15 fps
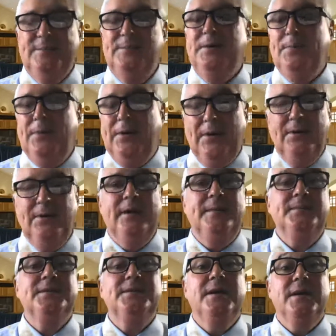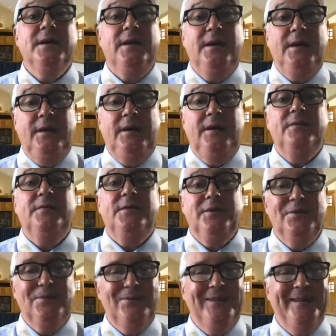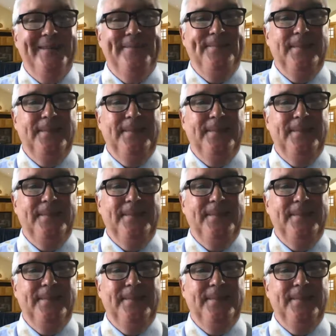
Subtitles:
in my programs in Victoria,